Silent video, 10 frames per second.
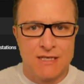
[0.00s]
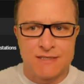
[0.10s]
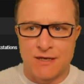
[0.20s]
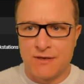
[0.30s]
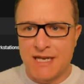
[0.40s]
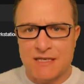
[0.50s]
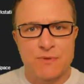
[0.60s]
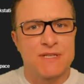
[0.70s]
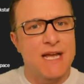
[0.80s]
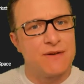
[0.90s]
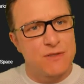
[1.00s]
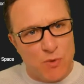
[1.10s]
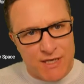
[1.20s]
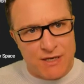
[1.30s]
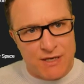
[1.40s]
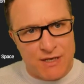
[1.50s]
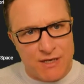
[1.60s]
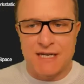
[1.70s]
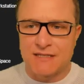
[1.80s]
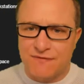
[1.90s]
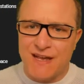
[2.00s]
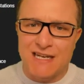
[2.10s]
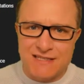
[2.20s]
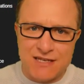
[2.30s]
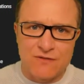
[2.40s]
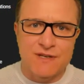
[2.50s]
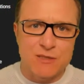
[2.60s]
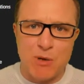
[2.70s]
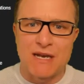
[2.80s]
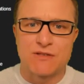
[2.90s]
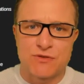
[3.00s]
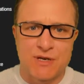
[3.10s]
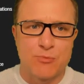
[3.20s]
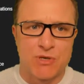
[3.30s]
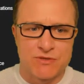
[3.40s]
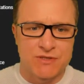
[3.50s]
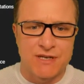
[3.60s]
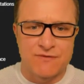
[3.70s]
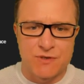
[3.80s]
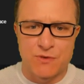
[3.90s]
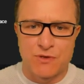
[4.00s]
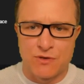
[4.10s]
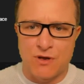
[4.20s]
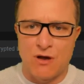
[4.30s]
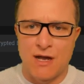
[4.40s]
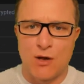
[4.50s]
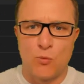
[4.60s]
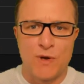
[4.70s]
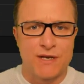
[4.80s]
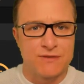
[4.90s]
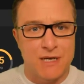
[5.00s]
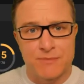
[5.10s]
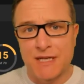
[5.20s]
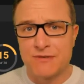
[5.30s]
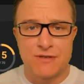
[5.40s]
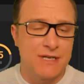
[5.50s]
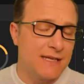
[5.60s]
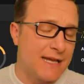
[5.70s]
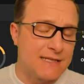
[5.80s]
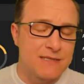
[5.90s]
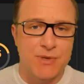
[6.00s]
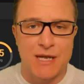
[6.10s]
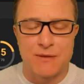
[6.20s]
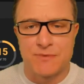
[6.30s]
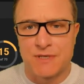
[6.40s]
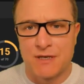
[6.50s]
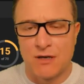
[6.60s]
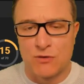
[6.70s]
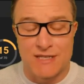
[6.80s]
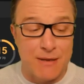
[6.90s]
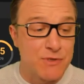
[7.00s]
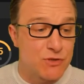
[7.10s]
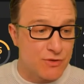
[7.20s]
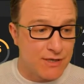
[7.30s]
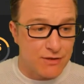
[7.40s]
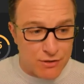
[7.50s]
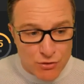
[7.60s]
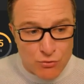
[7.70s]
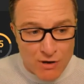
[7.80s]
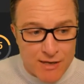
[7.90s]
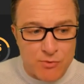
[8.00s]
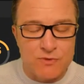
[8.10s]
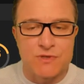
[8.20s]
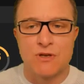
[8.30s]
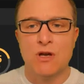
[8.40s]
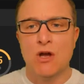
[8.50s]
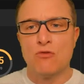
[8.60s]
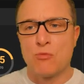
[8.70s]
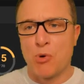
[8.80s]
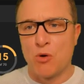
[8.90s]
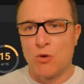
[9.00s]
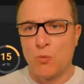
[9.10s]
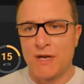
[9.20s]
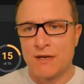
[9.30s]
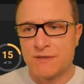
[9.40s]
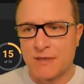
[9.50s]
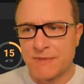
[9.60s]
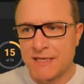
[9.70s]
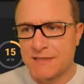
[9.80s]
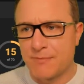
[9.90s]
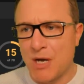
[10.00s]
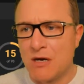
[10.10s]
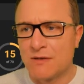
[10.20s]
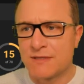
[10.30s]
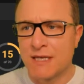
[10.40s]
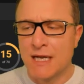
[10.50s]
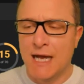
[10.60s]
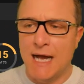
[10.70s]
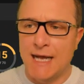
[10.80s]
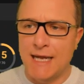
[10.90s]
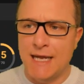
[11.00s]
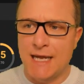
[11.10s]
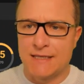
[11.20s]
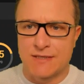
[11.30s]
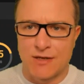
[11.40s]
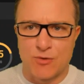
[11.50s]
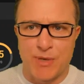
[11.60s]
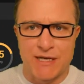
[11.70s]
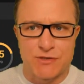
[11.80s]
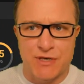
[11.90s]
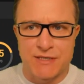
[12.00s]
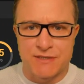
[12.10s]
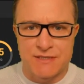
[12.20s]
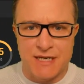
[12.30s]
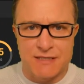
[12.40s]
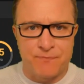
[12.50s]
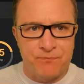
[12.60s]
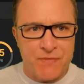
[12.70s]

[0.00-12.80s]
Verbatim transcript: So next one down is Windows updates, fairly self-explanatory, but just gives you a good eye on Windows updates. You need that to be able to or demonstrate that you were able to report on Windows updates to pass a internal penetration test.